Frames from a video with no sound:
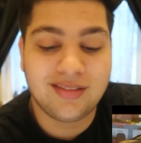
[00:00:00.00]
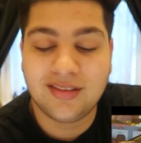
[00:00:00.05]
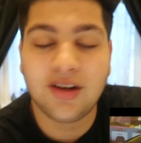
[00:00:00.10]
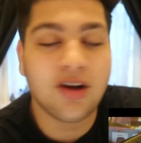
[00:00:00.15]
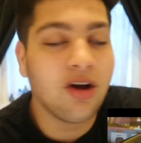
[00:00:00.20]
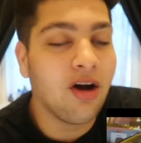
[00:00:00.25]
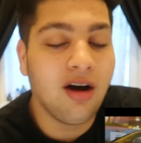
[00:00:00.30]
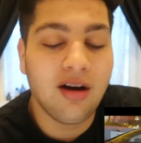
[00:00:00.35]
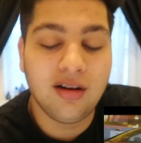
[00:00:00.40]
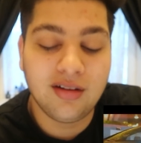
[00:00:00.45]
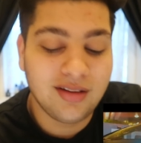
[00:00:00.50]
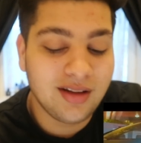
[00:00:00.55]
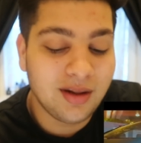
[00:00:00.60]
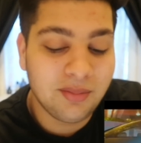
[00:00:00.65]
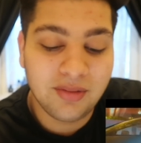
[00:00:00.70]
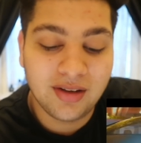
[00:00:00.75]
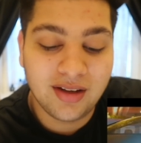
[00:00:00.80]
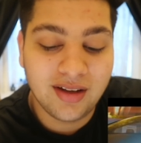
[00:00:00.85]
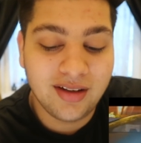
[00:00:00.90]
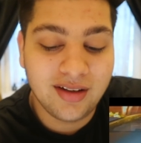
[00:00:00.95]
The car,
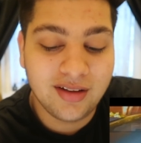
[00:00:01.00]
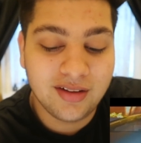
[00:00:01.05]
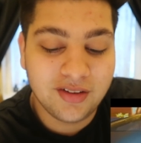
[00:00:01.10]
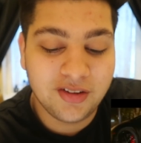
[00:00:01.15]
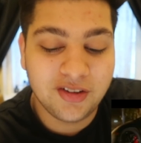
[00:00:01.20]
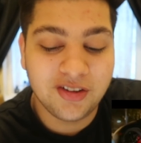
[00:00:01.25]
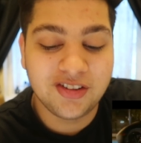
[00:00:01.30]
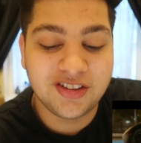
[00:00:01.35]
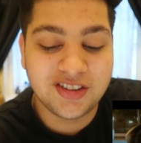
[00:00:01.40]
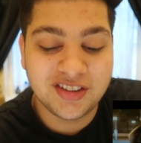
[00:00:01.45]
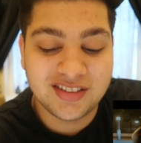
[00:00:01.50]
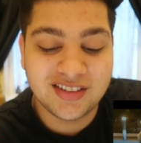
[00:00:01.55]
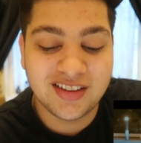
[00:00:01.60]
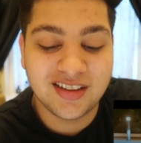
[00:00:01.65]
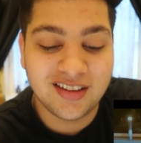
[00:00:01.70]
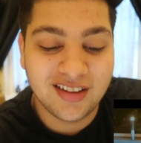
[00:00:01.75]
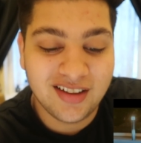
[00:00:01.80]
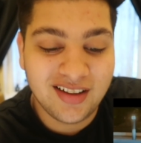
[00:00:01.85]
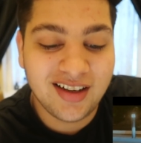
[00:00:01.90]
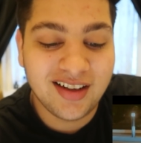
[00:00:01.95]
Lamborghini, Gucci
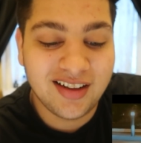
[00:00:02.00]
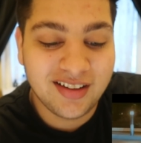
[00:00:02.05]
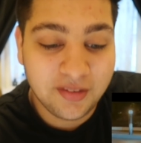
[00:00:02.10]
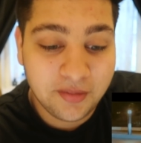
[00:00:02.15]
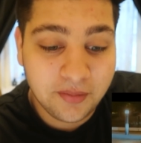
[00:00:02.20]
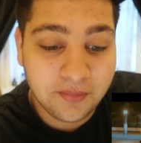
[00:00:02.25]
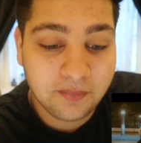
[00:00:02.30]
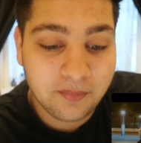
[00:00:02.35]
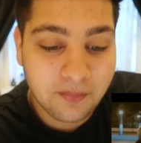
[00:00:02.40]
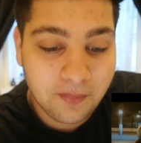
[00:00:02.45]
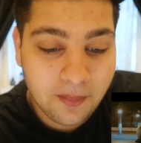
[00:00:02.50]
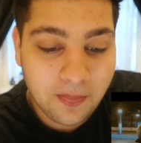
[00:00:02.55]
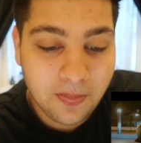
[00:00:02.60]
sticker, I like that.